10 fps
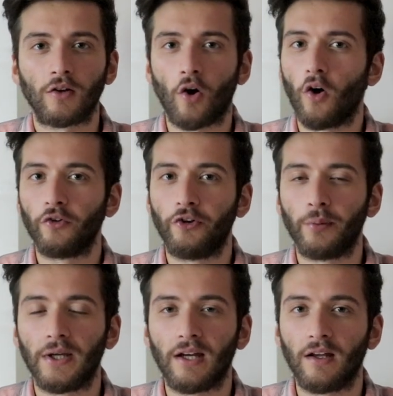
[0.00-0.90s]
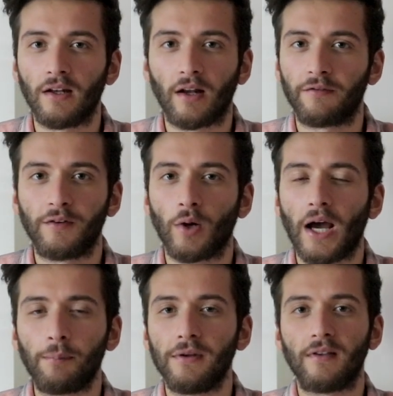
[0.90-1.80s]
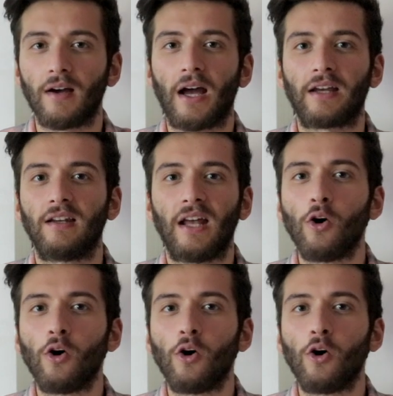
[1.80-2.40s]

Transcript: can't do it, and I'd feel happy that I can